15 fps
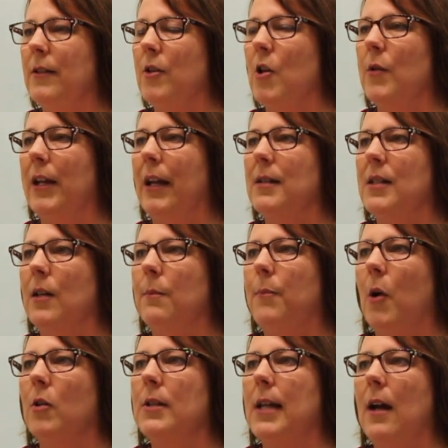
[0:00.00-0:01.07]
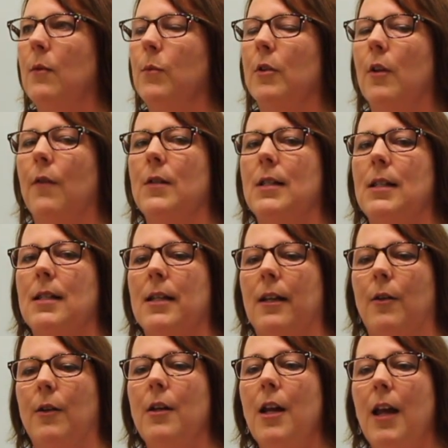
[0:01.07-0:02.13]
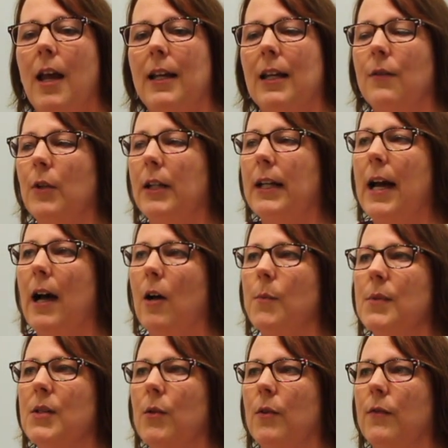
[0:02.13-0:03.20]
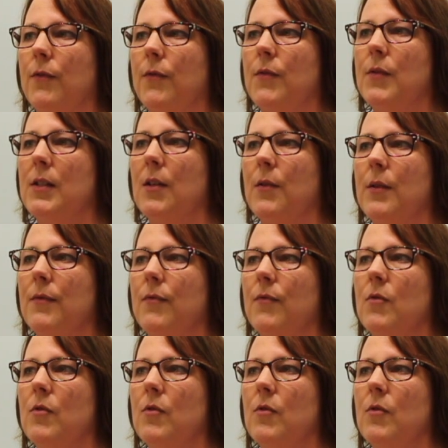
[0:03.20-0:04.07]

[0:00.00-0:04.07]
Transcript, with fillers: and you don't get sort of bogged down with all the detail, it can really help sort of sort of